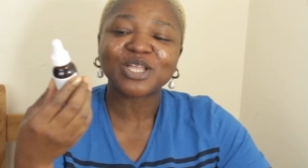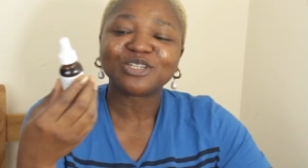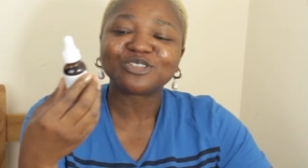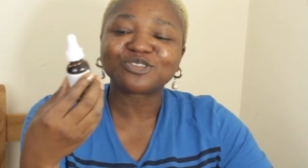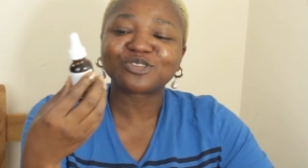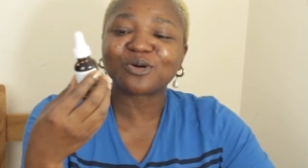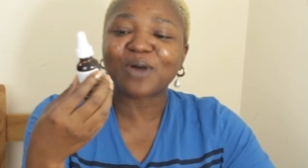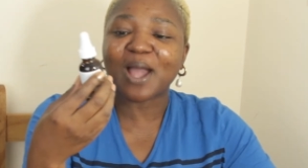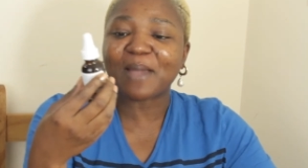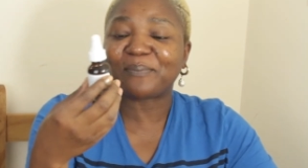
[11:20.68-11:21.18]

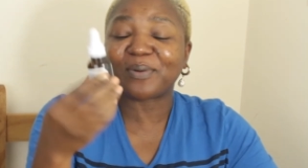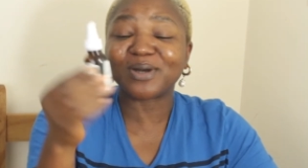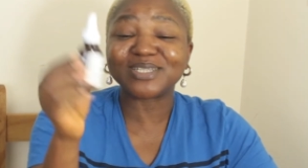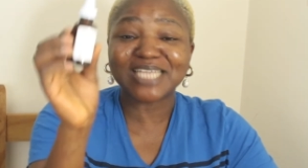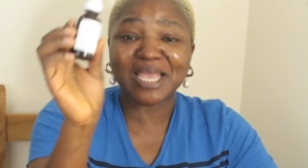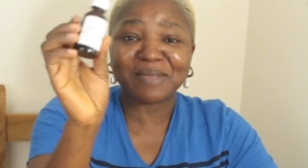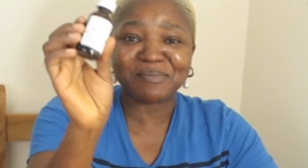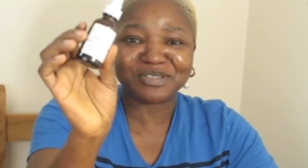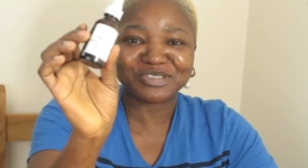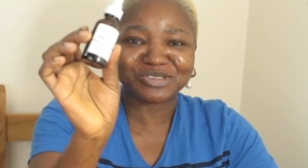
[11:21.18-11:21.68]
So I
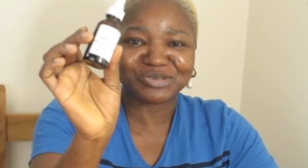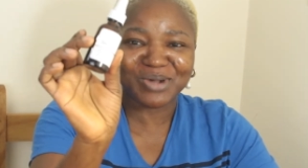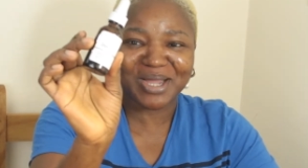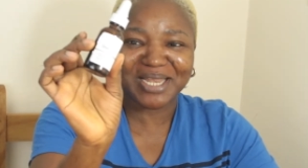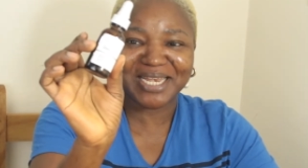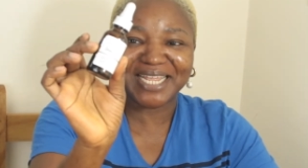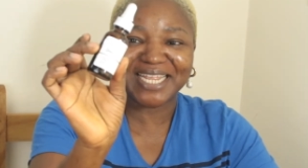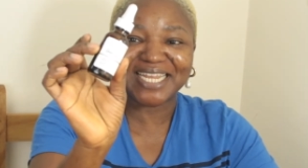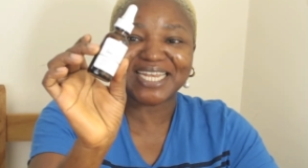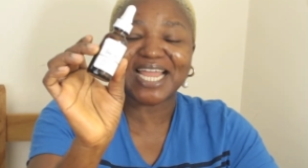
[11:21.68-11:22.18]
bought
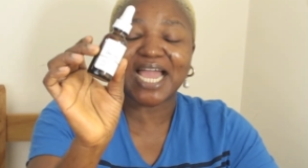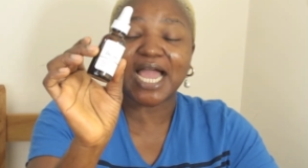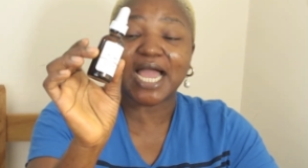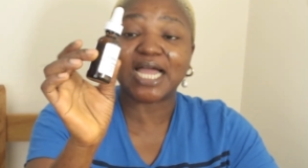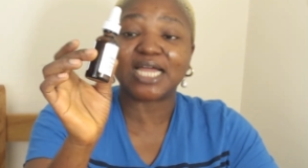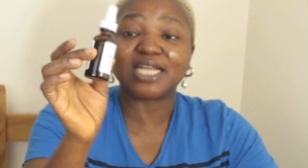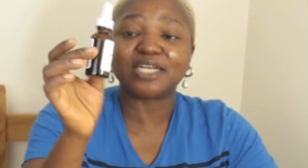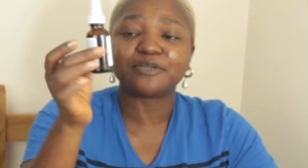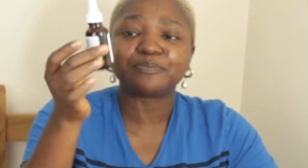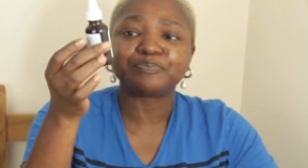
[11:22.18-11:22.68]
hemisqualane,
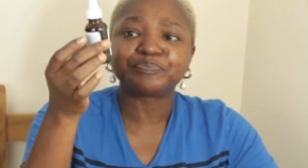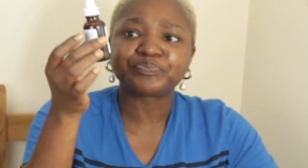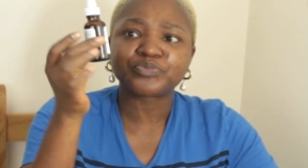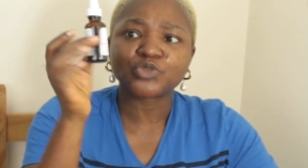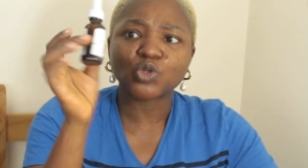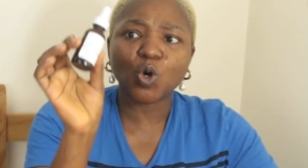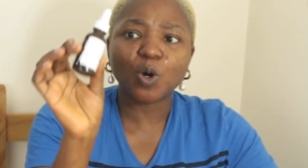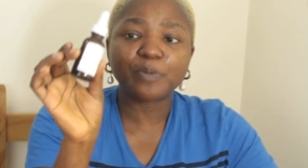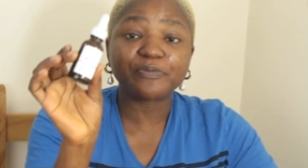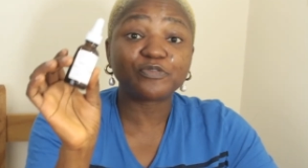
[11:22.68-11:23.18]
and
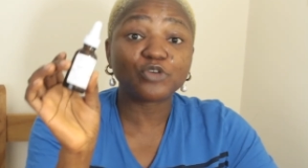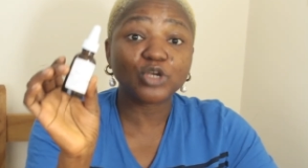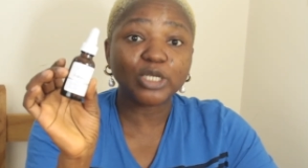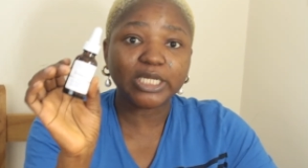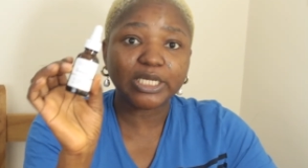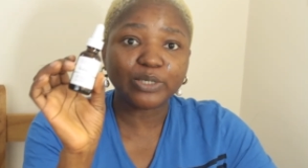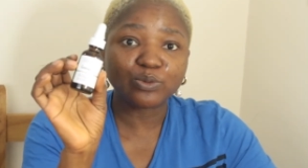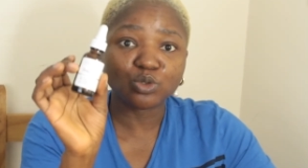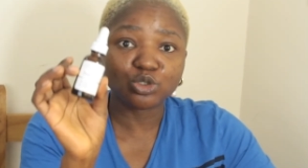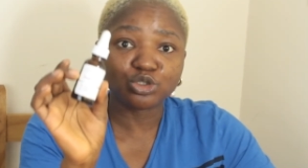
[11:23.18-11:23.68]

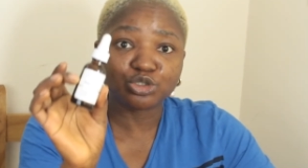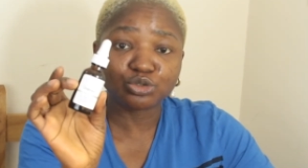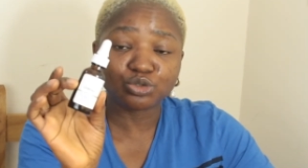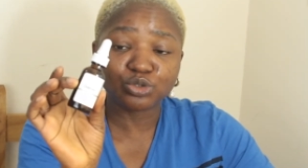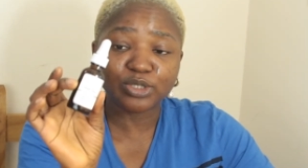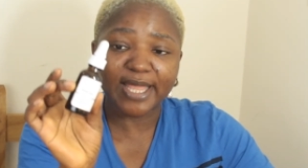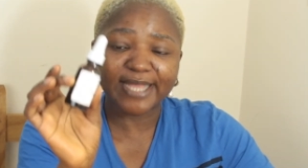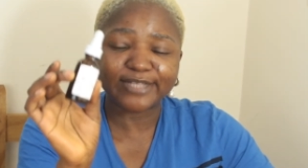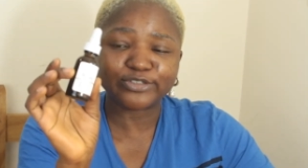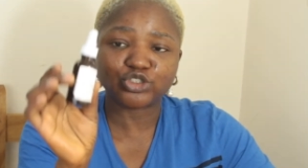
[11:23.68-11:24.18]
hopefully it will
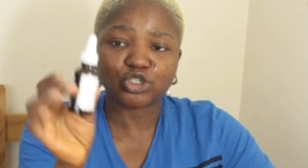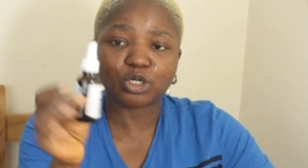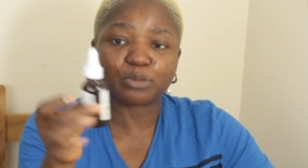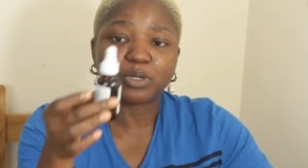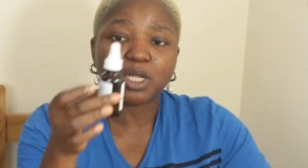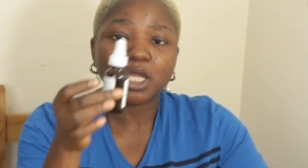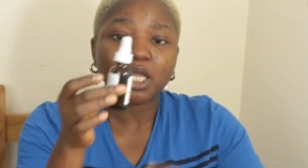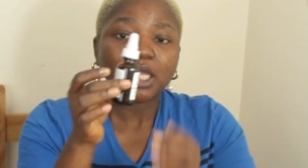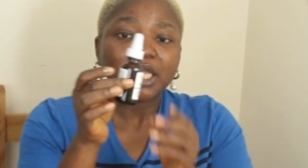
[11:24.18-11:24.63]
do that job.